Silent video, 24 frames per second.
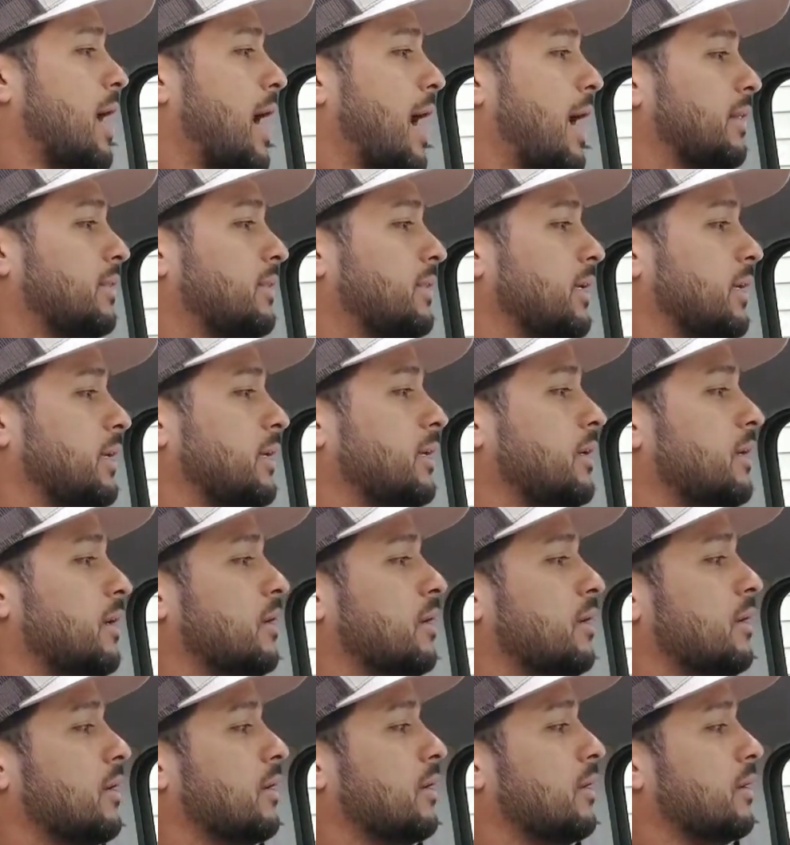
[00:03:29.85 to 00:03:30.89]
I think
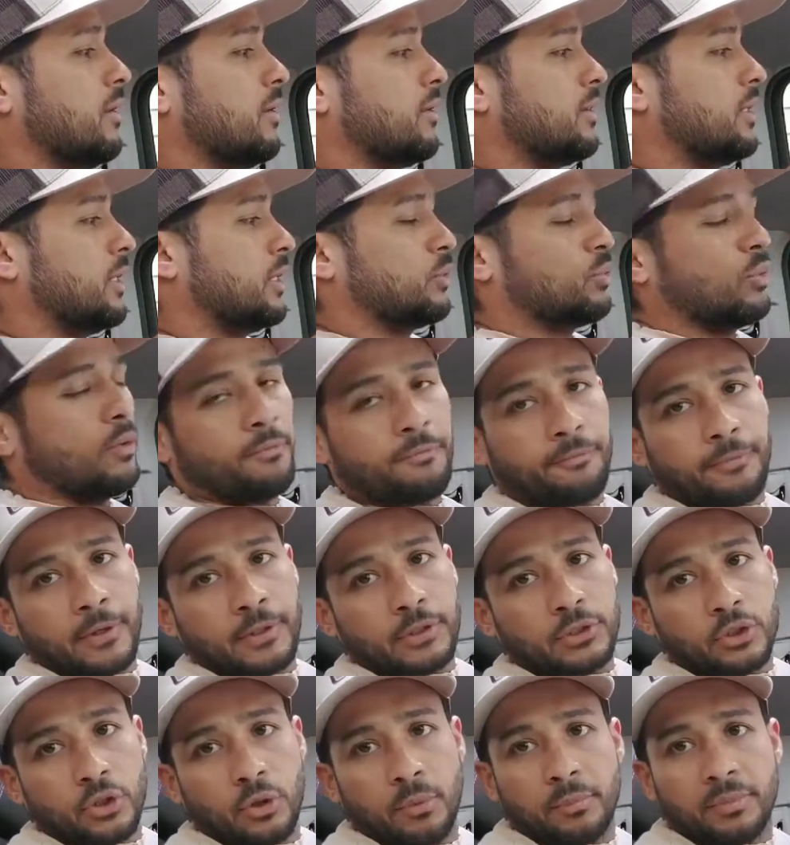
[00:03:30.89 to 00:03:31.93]
these will
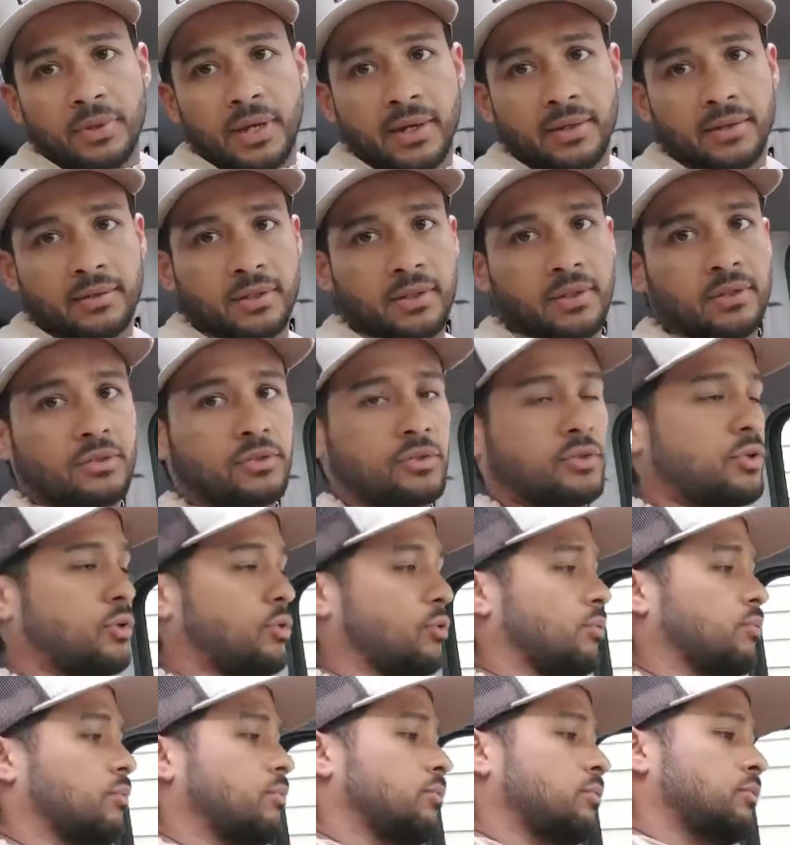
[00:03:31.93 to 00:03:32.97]
fit some 19s
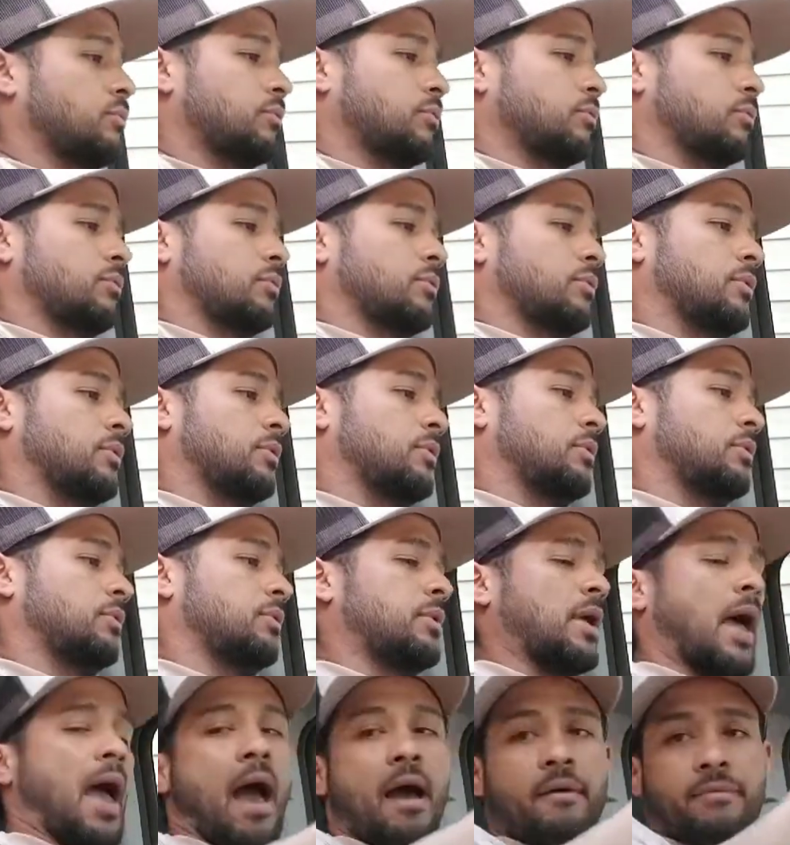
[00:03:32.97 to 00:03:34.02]
too
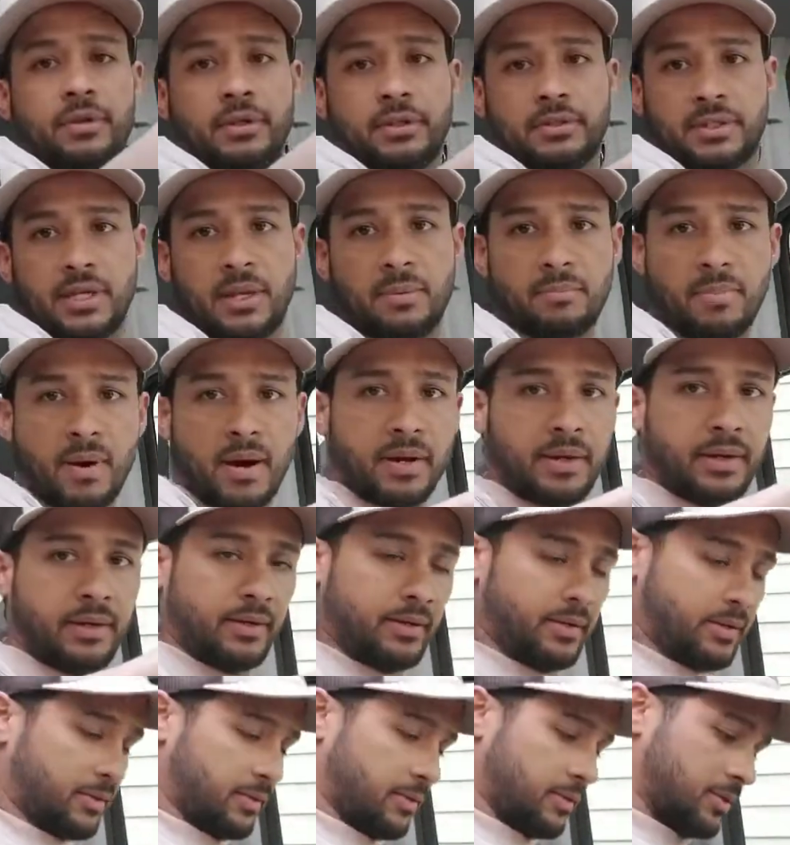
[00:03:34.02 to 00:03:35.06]
that have the same
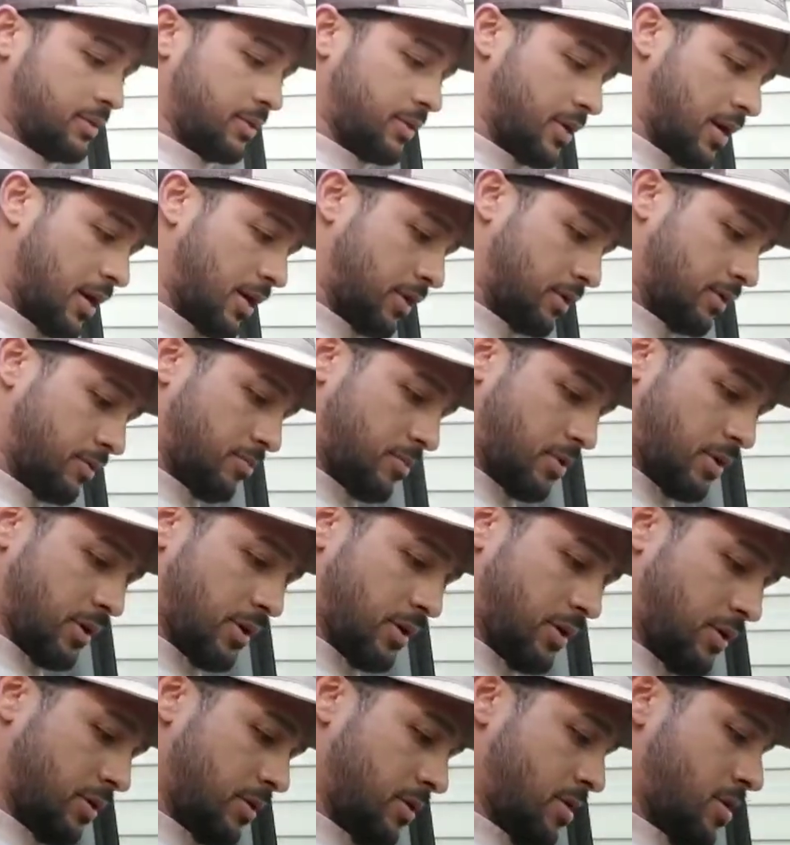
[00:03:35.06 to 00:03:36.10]
body style as
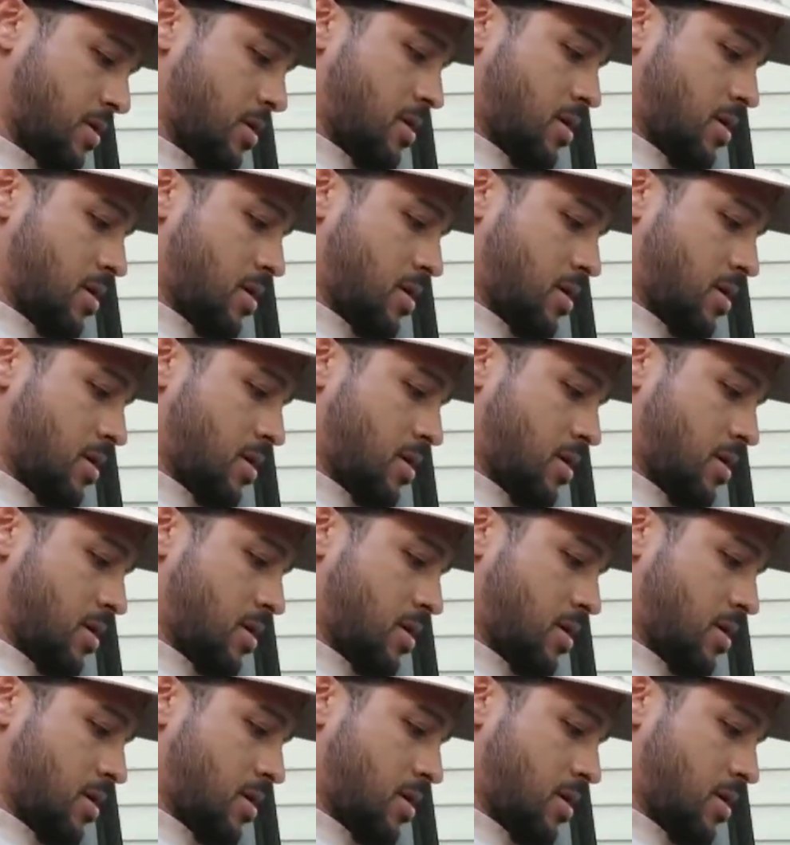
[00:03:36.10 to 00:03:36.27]
mine.